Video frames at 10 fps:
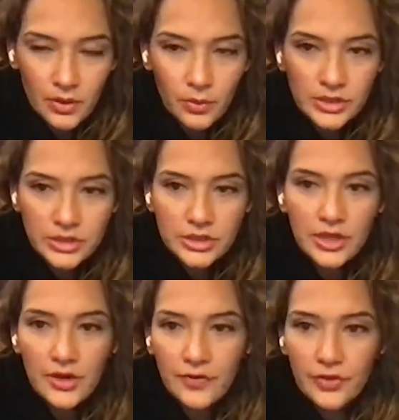Once you're
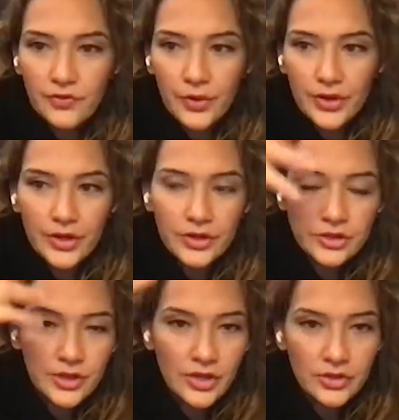there for the four
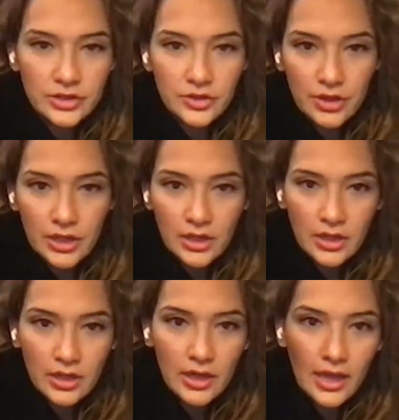years, you get your degree
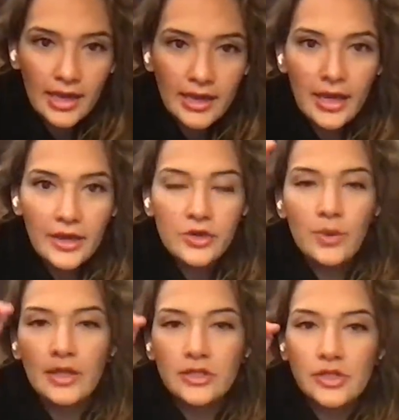and now you
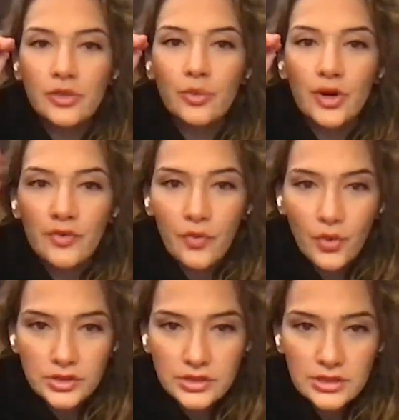enter the
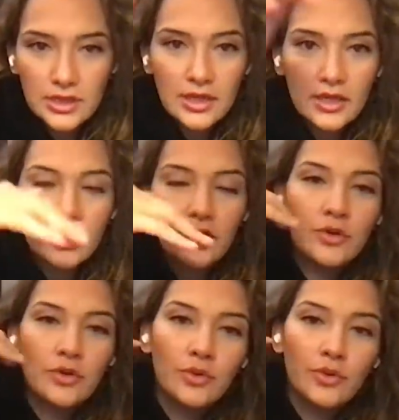workforce.
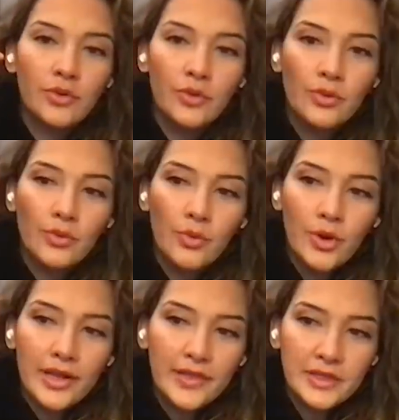You
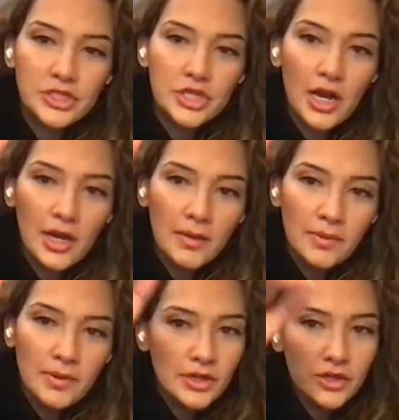work at this job,
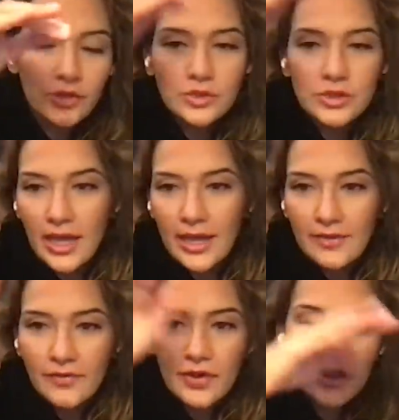you
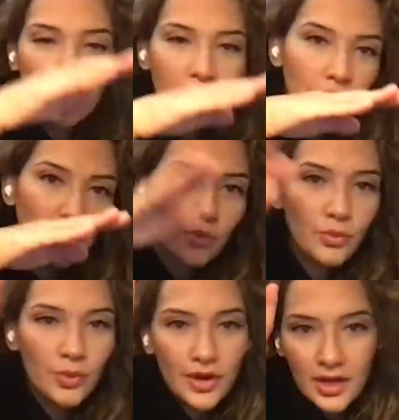save, you
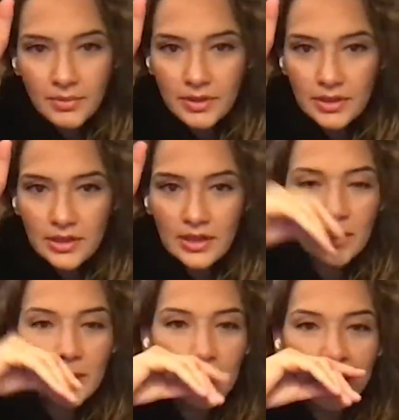work up the,
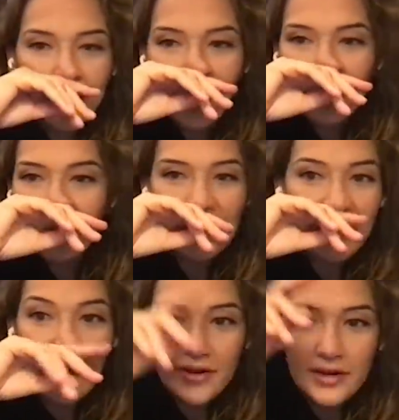you know, the corporate
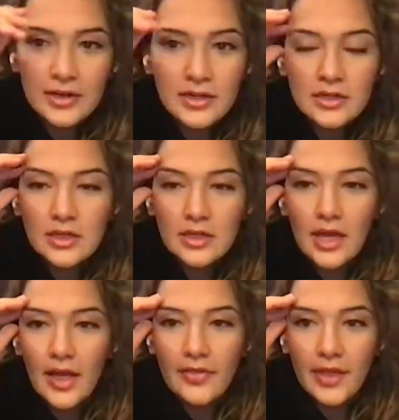ladder
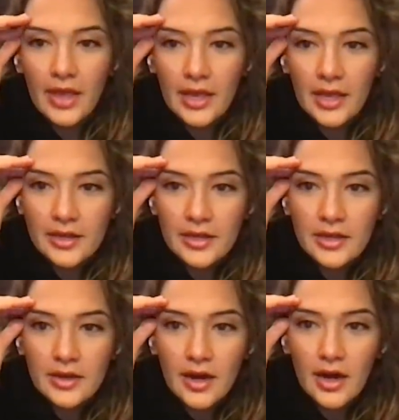and then,
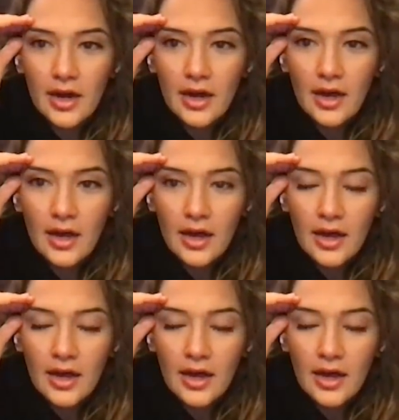uh,